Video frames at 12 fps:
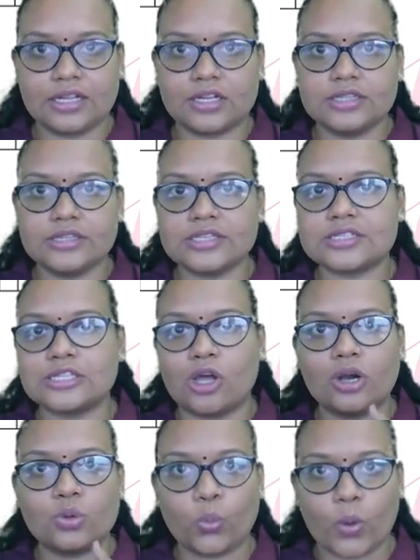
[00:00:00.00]
in the
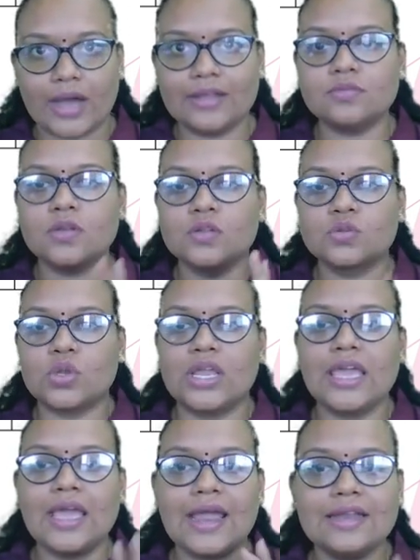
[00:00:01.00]
slot 1,
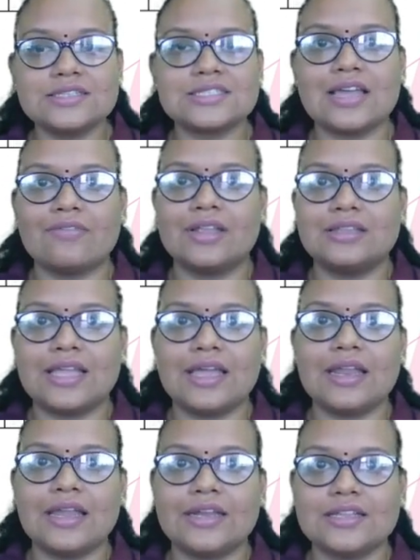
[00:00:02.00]
3 and 7,
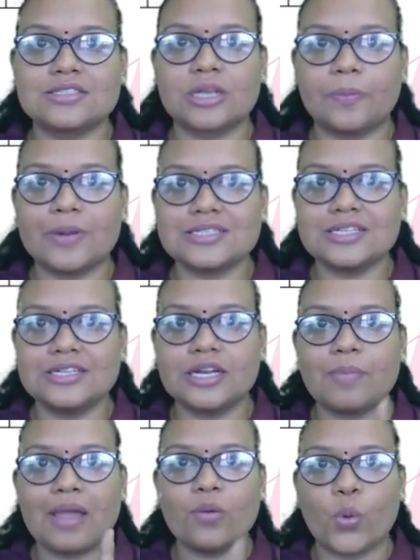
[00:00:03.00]
there it is represented
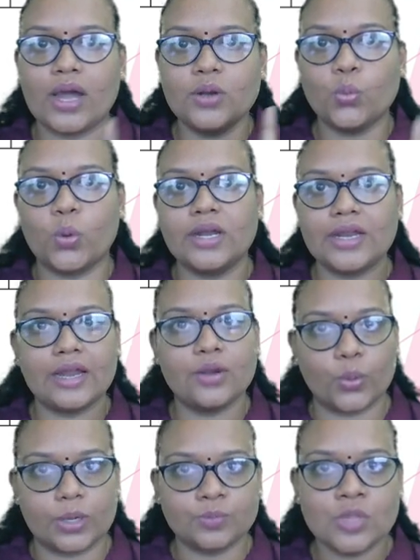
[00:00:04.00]
by 1, 1 and
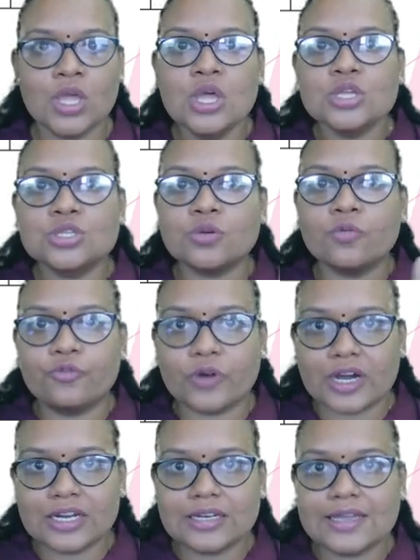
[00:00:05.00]
1. So
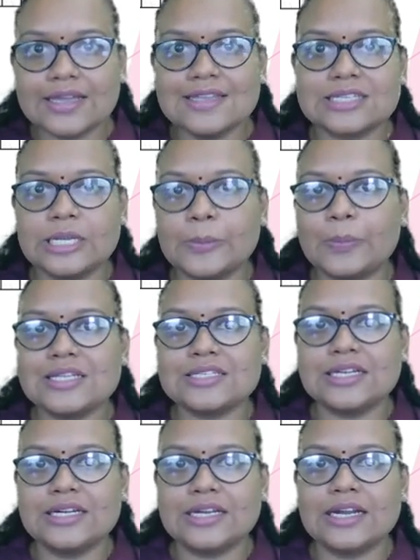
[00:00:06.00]
1 is
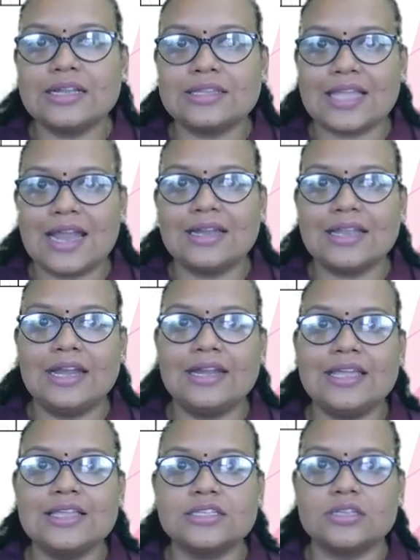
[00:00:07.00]
represented that it
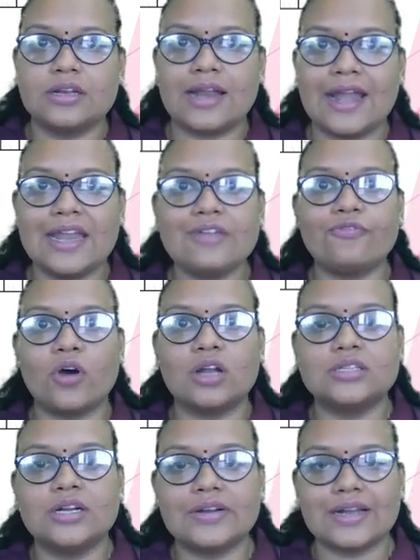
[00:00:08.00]
is ready for
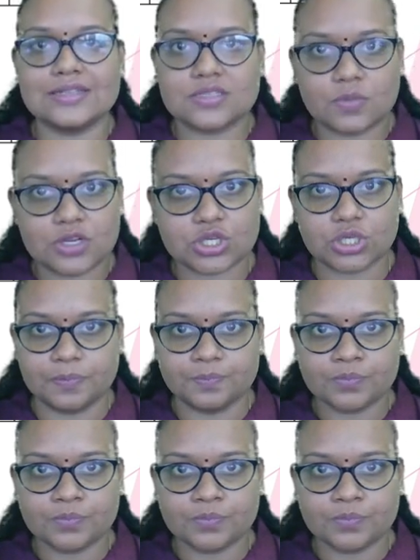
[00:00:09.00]
the transmission,